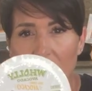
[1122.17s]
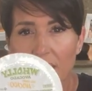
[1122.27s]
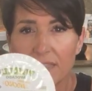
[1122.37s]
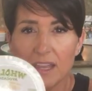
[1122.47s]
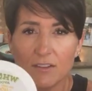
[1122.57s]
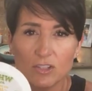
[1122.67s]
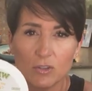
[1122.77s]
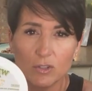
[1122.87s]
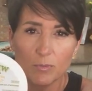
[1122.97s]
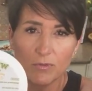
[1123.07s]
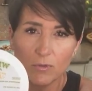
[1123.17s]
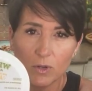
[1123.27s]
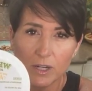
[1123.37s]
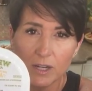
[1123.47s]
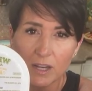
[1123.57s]
I think I've shown you
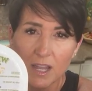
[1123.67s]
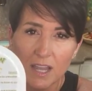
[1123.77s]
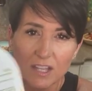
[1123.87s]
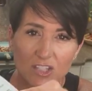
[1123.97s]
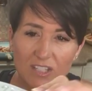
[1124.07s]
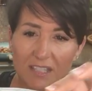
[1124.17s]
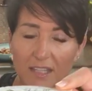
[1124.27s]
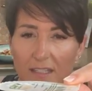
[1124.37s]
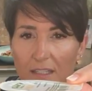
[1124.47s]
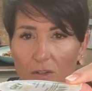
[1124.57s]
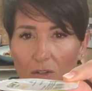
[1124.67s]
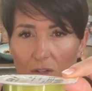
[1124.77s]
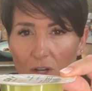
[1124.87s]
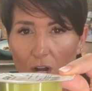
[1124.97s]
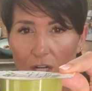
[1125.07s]
before. Just the little
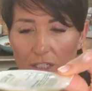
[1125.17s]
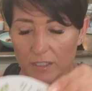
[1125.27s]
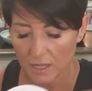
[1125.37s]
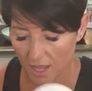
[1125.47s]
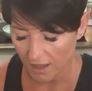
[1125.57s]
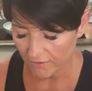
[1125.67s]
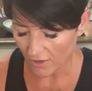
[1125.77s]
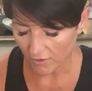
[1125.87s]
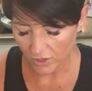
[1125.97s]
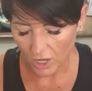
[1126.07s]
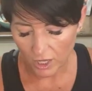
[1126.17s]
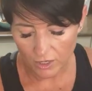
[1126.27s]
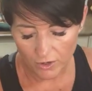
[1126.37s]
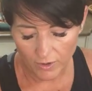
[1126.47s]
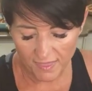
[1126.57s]
carton of
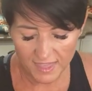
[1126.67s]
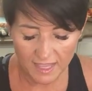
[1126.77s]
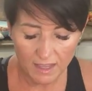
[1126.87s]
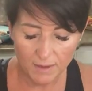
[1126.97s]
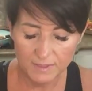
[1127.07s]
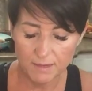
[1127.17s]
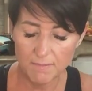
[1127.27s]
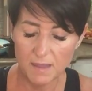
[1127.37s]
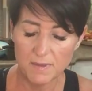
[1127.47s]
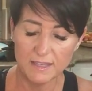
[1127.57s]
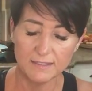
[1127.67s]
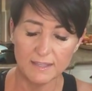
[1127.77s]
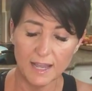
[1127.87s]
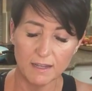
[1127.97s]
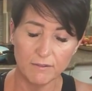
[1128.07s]
avocado. I think it comes in maybe a
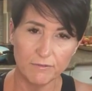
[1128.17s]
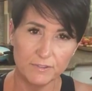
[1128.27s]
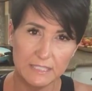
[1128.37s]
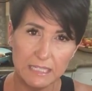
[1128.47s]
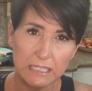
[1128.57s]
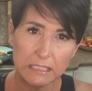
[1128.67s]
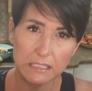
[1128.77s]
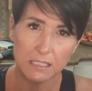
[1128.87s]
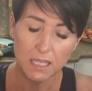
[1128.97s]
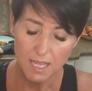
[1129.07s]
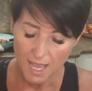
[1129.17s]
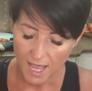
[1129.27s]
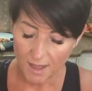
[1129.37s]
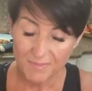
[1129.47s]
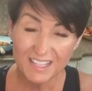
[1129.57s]
stack of 6.
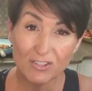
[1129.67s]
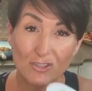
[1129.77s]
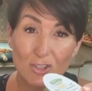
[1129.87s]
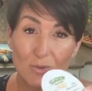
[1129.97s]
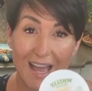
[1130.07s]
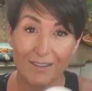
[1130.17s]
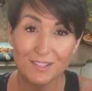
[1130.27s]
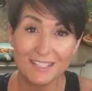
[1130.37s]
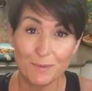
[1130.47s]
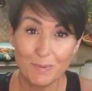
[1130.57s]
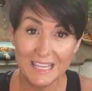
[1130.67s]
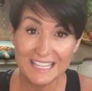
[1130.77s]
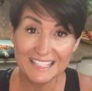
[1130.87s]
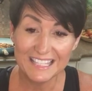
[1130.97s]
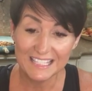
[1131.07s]
These are 2 ounces a
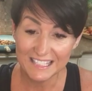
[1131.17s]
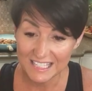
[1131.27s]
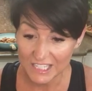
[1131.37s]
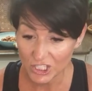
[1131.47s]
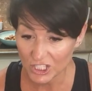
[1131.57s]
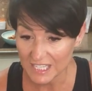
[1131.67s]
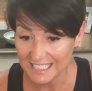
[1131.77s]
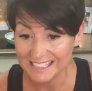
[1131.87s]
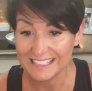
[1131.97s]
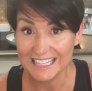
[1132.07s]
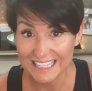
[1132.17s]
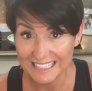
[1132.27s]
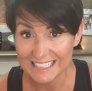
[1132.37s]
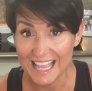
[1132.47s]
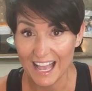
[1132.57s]
piece. This dish needs
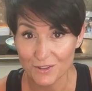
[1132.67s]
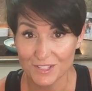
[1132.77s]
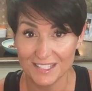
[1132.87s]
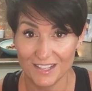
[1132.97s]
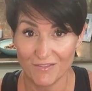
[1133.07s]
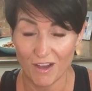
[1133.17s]
6 ounces of